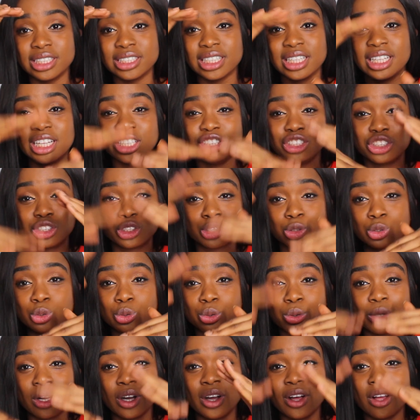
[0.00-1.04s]
and then just
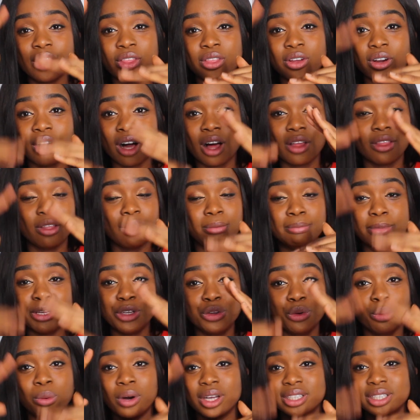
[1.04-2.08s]
sort the other
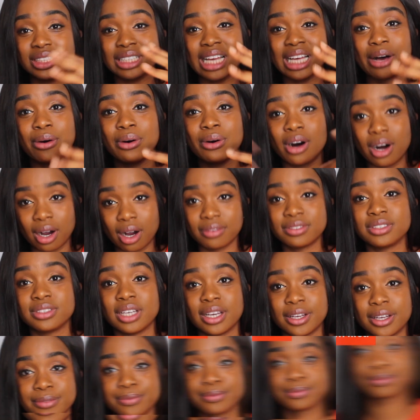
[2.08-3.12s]
middle ones out
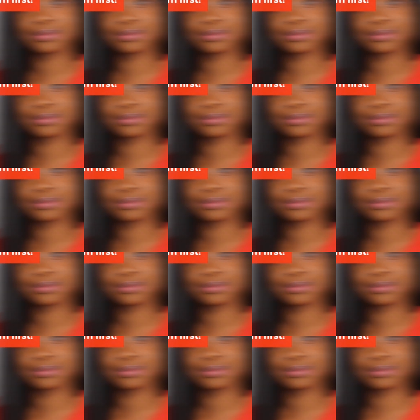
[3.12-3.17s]
after.